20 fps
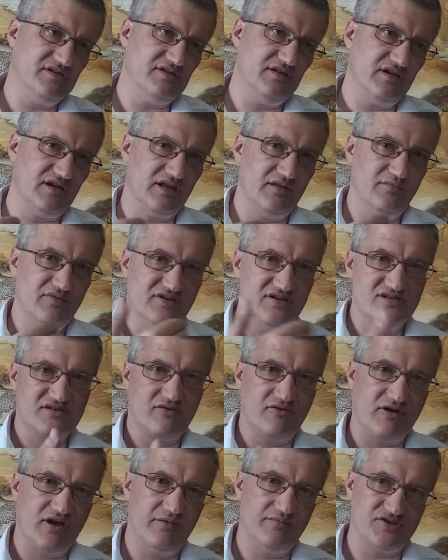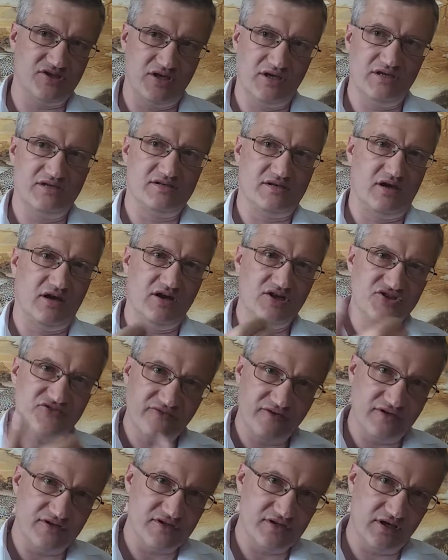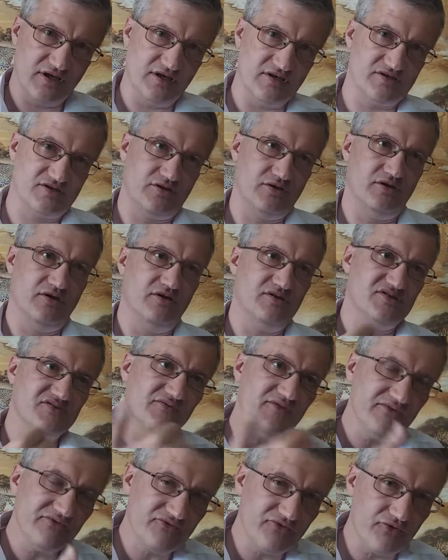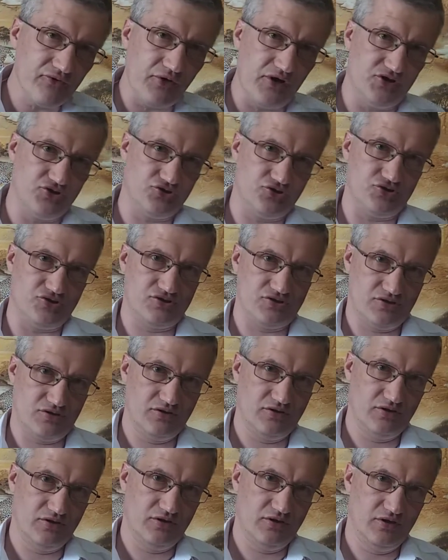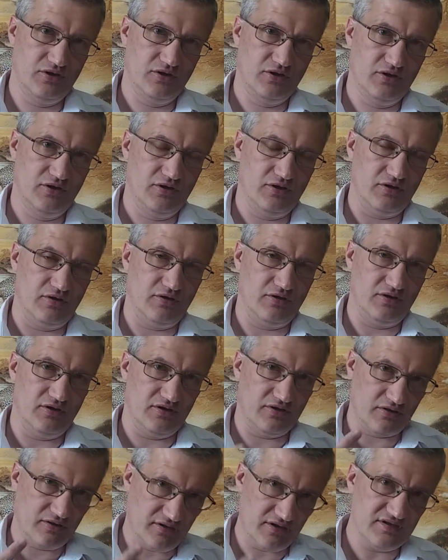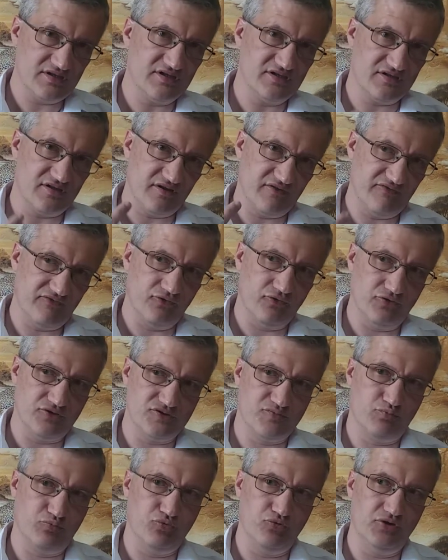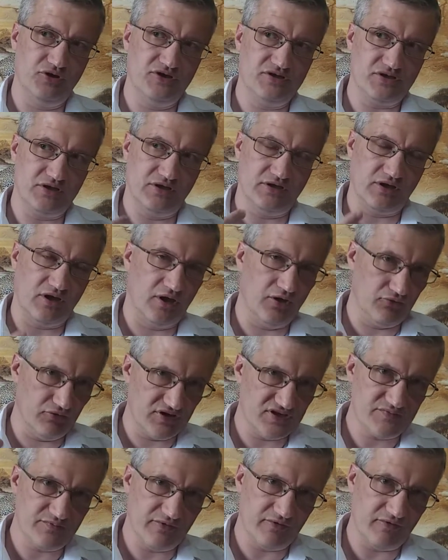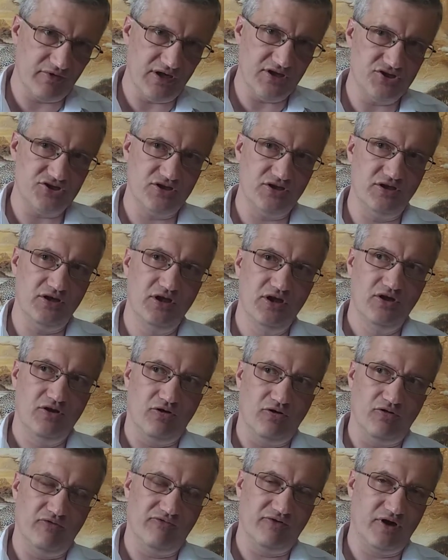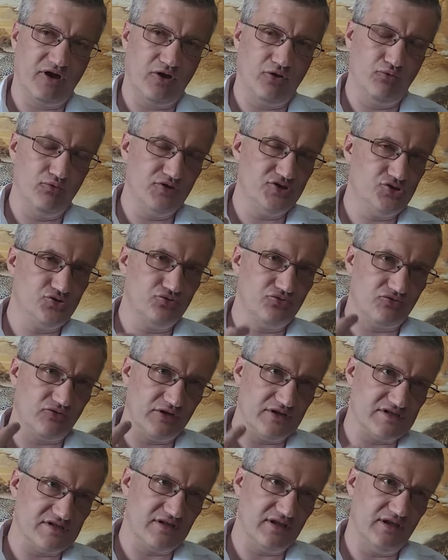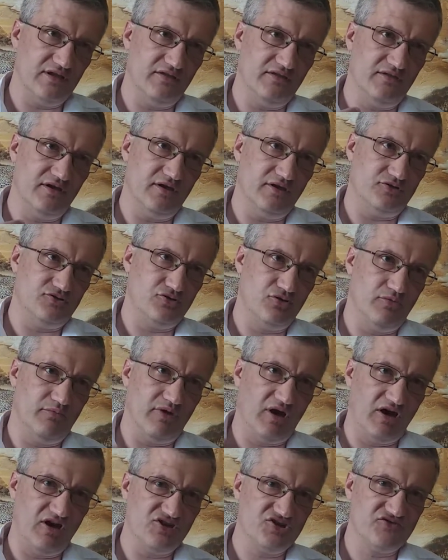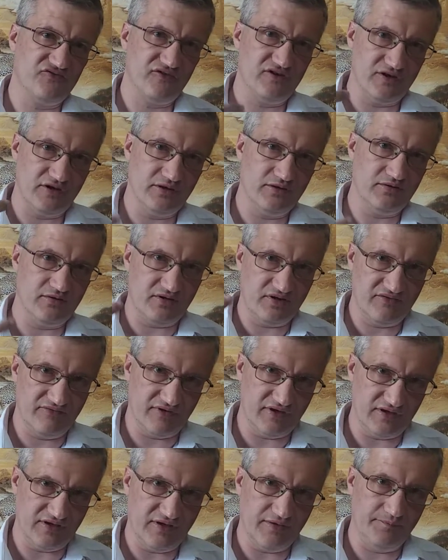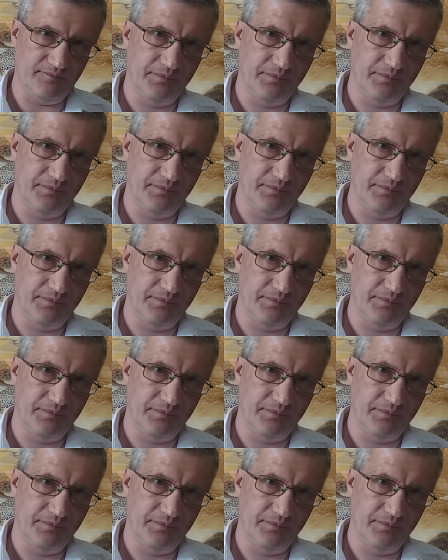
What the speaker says: can be described as ashvas, as swift creatures. This is the first point in our exploration of how we should translate the term ashva in Rigveda.